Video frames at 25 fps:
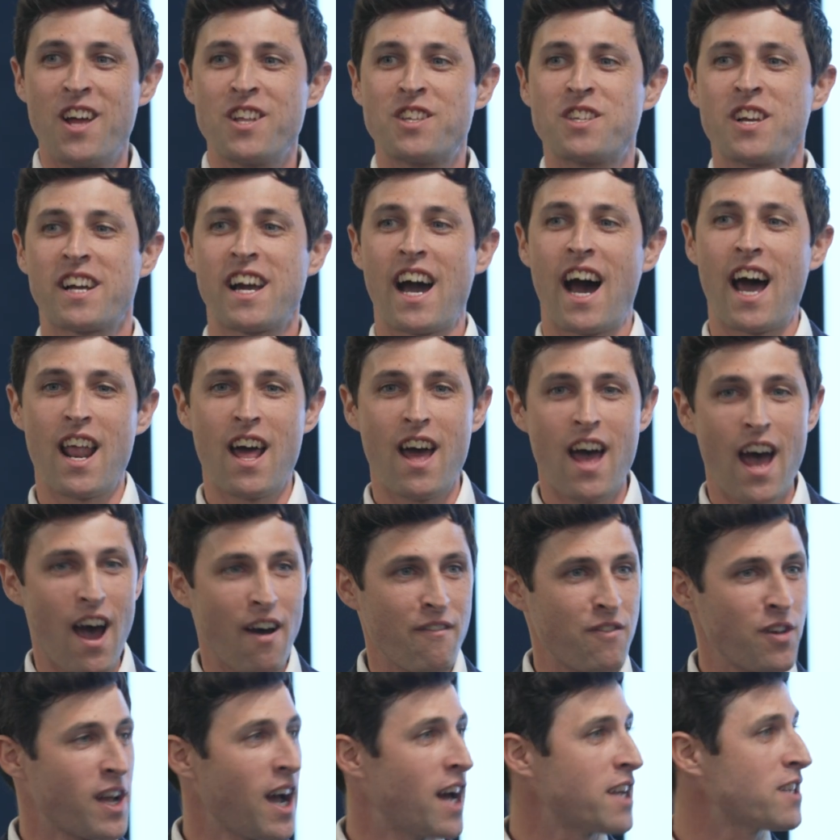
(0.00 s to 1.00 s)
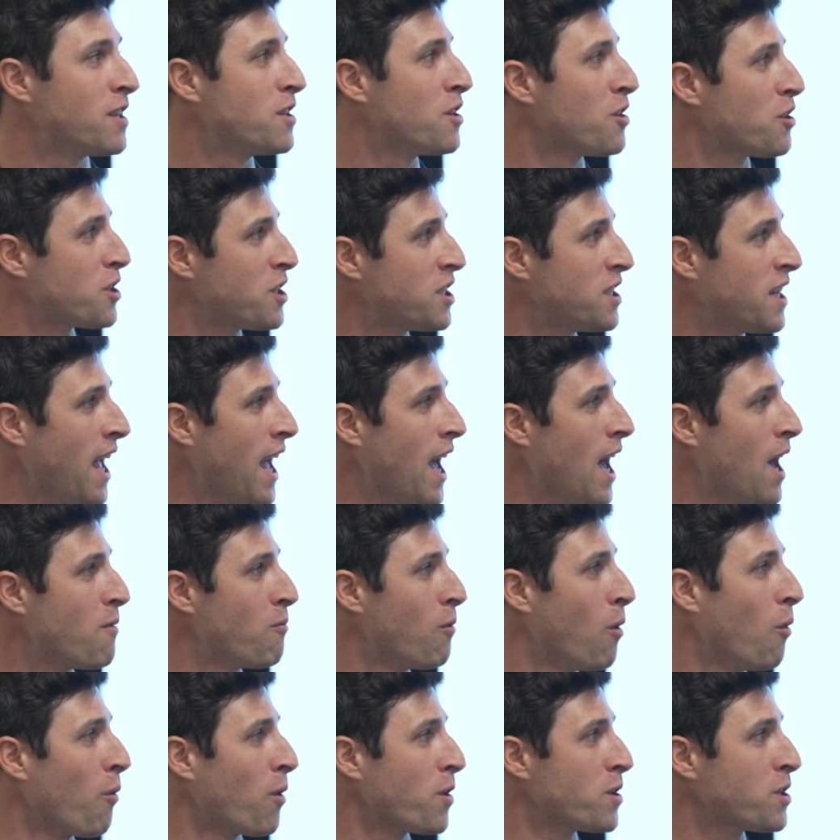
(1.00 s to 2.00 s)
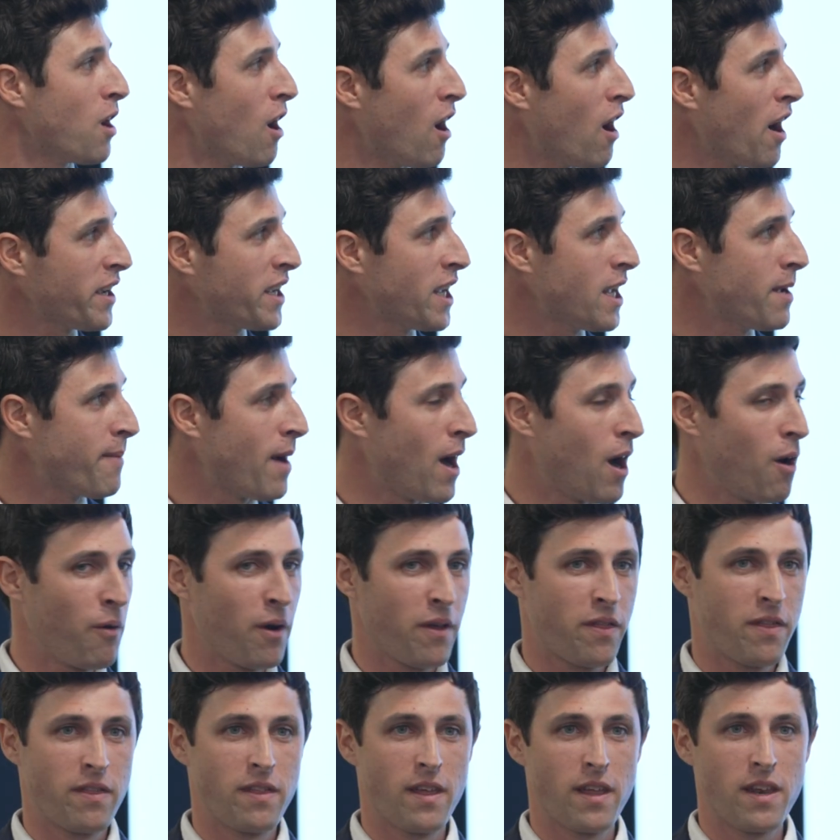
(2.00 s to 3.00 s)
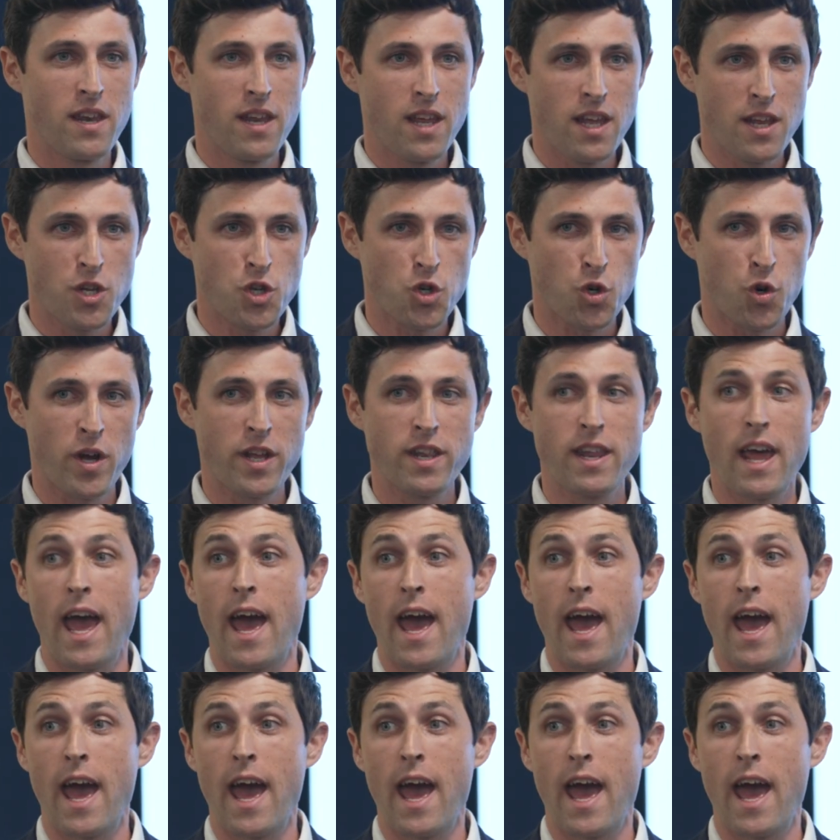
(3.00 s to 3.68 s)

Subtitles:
to kind of have you guys understand what we're talking about with the knee joint